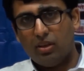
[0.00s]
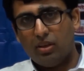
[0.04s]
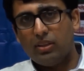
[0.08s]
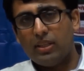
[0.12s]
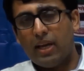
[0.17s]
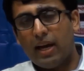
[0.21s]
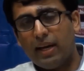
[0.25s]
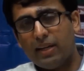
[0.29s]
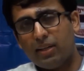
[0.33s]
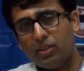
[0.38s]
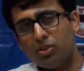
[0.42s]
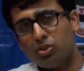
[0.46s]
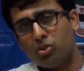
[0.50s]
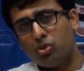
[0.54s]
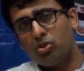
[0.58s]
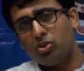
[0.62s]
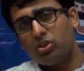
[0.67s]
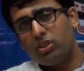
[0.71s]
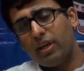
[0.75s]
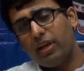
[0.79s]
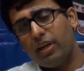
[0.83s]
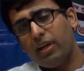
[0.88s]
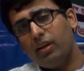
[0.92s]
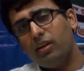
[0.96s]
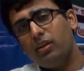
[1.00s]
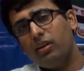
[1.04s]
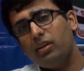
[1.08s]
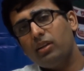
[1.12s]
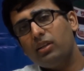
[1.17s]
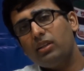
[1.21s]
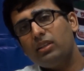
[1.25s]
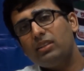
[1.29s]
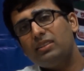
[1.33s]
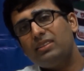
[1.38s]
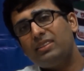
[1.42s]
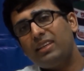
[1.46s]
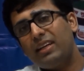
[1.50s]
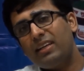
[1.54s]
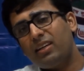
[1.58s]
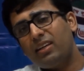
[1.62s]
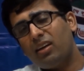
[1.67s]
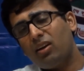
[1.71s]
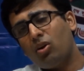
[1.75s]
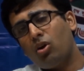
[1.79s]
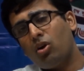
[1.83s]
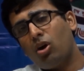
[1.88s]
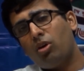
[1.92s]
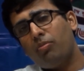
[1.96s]
That is to say,
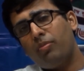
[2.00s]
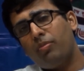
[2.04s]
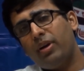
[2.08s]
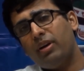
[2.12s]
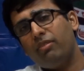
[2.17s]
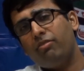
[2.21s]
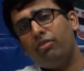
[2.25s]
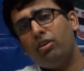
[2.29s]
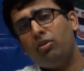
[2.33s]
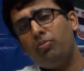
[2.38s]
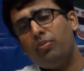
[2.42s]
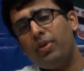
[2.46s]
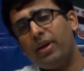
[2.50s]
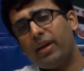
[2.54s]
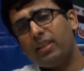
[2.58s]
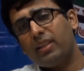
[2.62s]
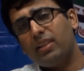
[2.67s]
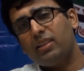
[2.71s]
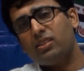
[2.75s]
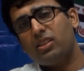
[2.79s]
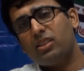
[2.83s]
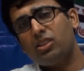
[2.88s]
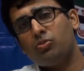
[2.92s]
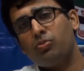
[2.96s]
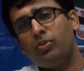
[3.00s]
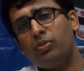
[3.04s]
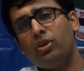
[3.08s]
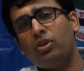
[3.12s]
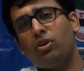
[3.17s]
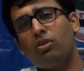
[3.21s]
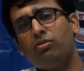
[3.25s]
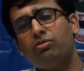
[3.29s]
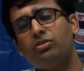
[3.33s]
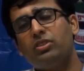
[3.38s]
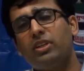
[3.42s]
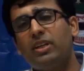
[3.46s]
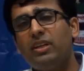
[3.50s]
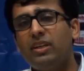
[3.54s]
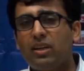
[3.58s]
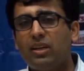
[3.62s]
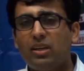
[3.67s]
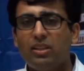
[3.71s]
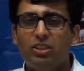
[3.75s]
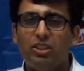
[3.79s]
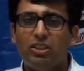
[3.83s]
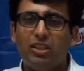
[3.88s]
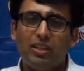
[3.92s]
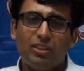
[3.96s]
central government will make an assessment of central
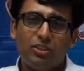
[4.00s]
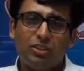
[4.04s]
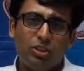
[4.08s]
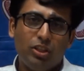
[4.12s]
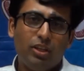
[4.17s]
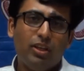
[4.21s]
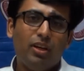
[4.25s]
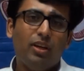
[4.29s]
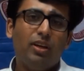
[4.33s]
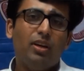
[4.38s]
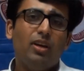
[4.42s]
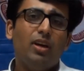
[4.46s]
GST